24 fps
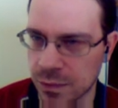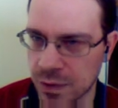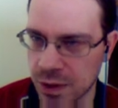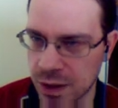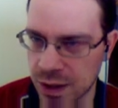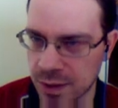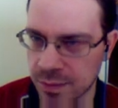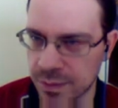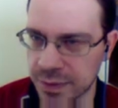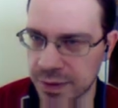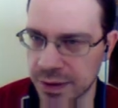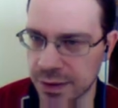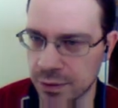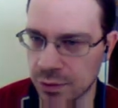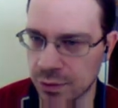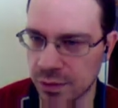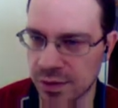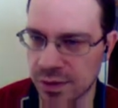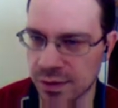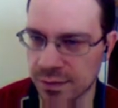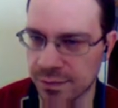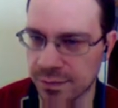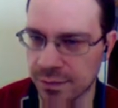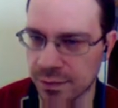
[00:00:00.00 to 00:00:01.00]
He can play rook
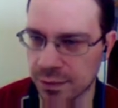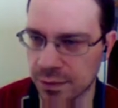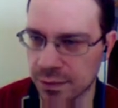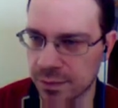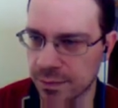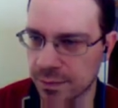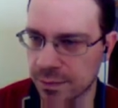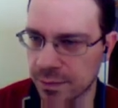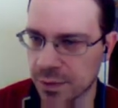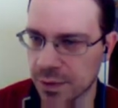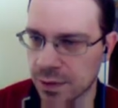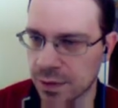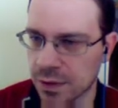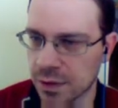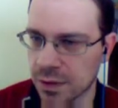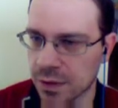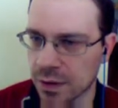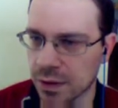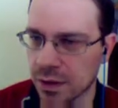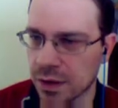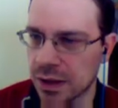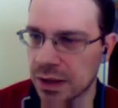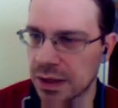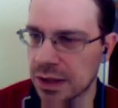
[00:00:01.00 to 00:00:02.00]
c4.
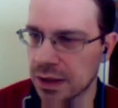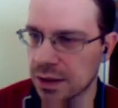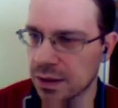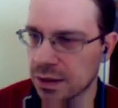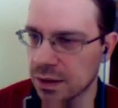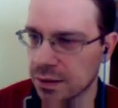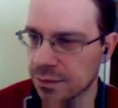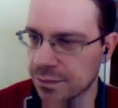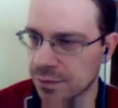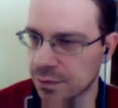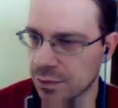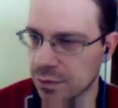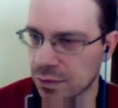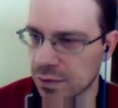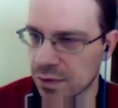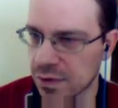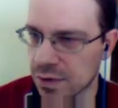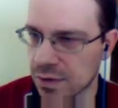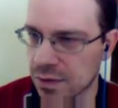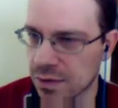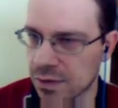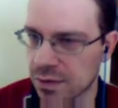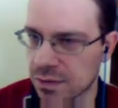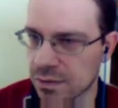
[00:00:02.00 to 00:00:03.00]
He
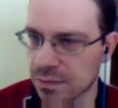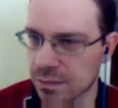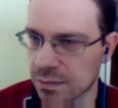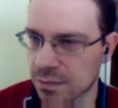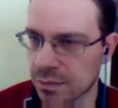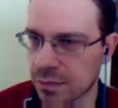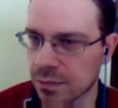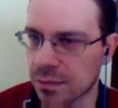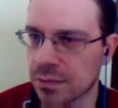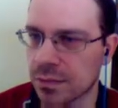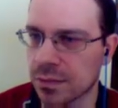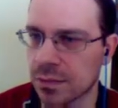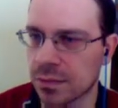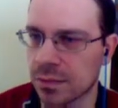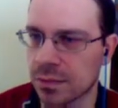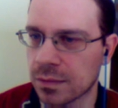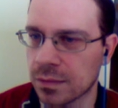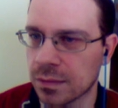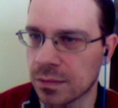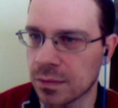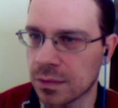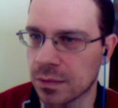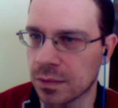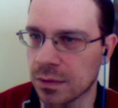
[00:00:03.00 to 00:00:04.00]
refuses.
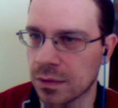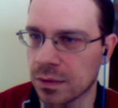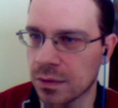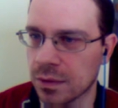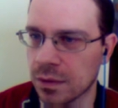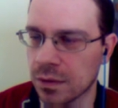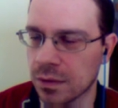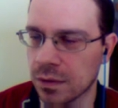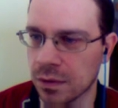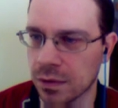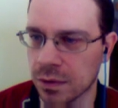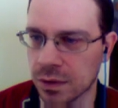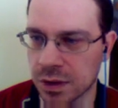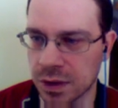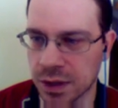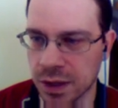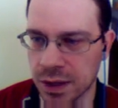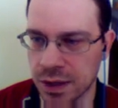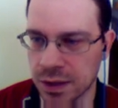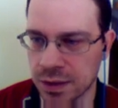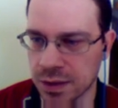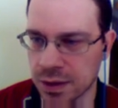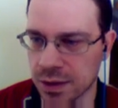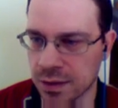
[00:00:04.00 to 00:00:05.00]

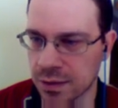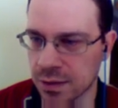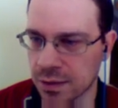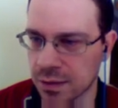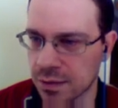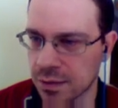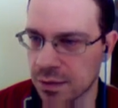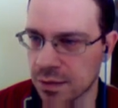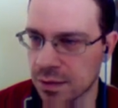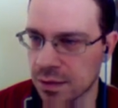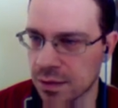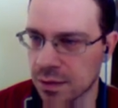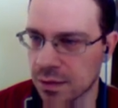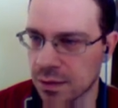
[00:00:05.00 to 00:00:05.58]
Okay, this is...